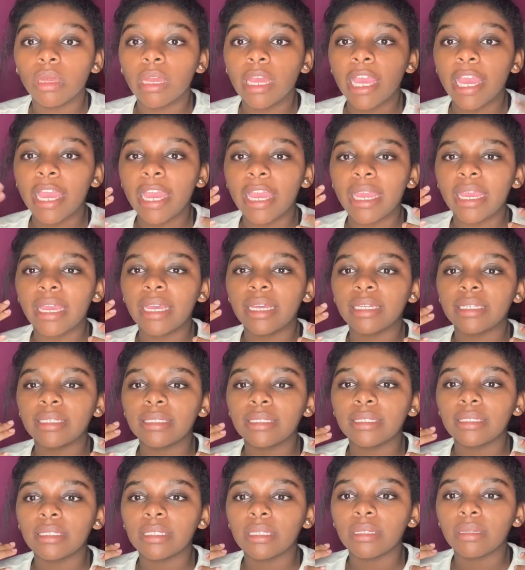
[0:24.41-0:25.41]

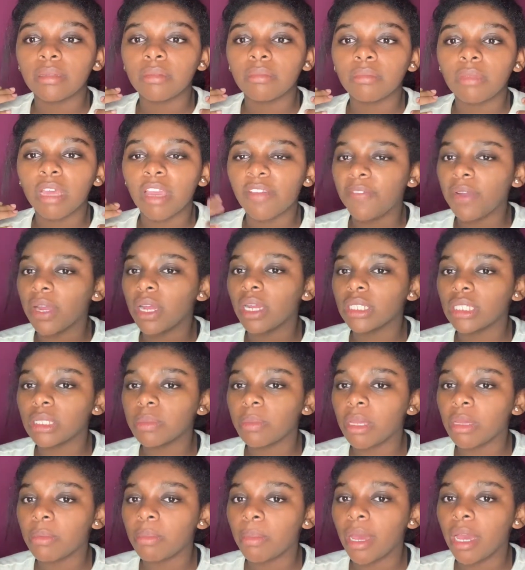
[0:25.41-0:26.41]
and I forgot to
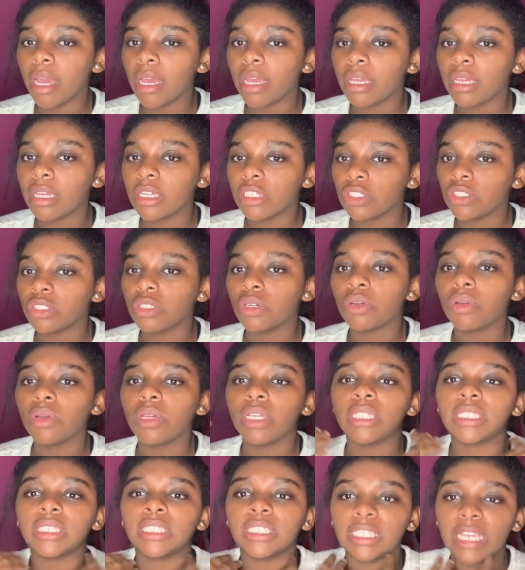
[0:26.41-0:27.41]
make my intro
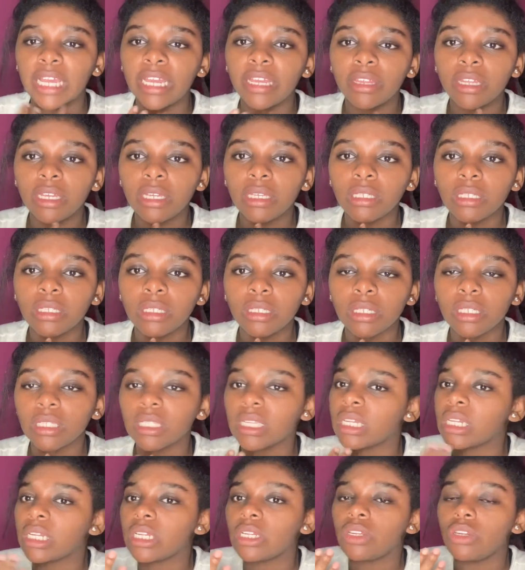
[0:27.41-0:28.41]
and say this because
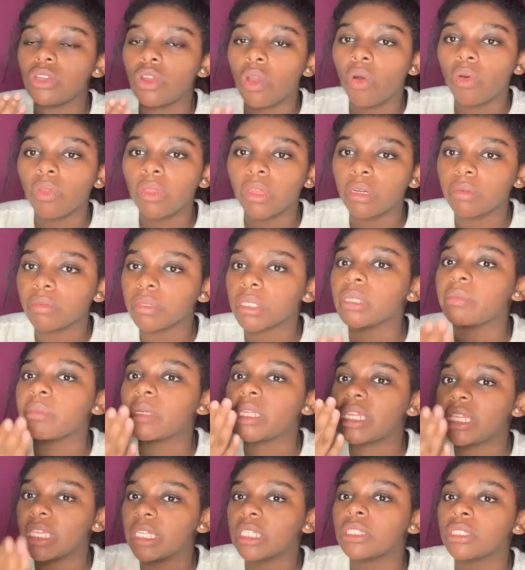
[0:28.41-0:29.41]
I didn't know that it was gonna be
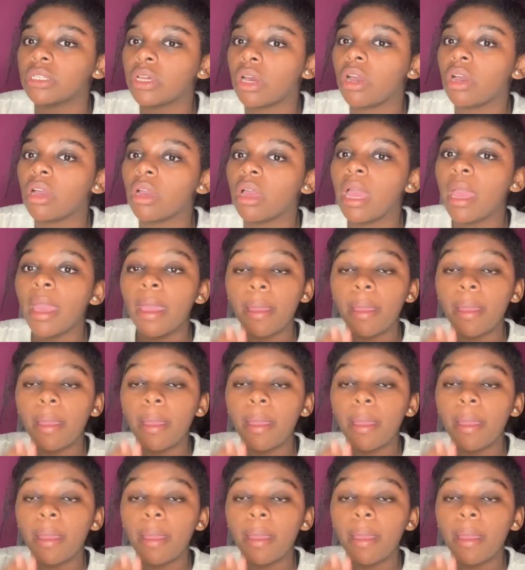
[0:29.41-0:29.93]
this long.